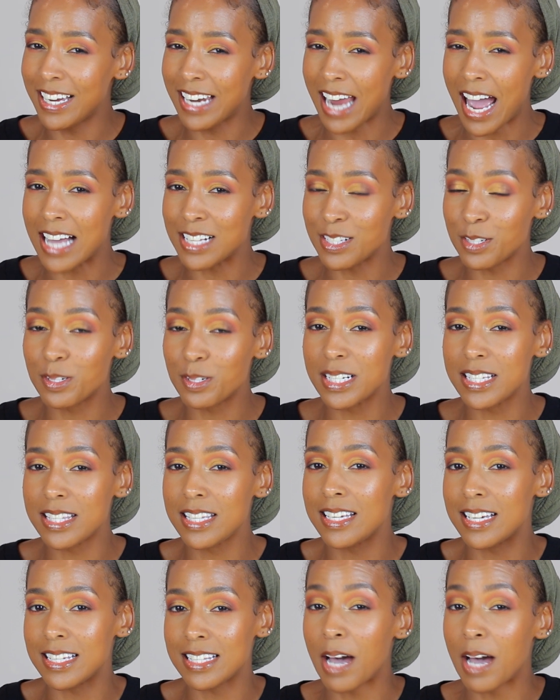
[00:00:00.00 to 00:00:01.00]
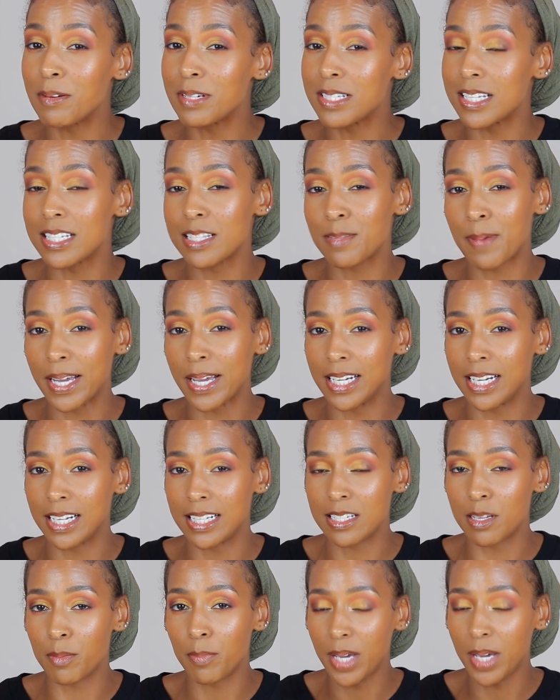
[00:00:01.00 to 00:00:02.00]
and as greasy as I was expecting
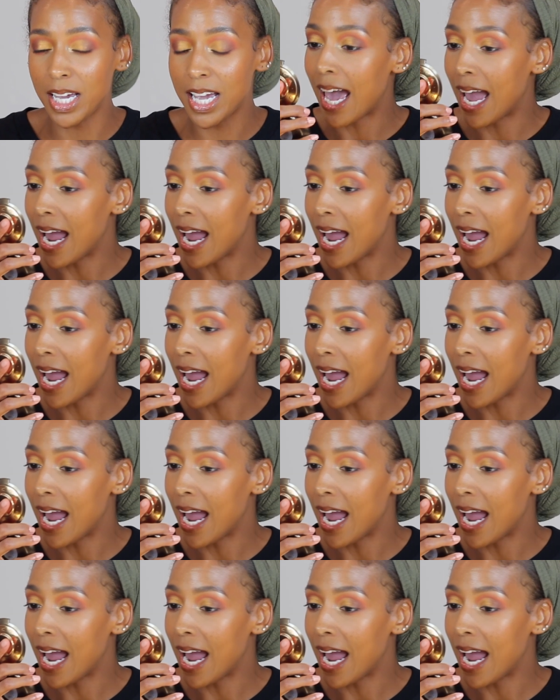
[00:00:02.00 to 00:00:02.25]
it to be.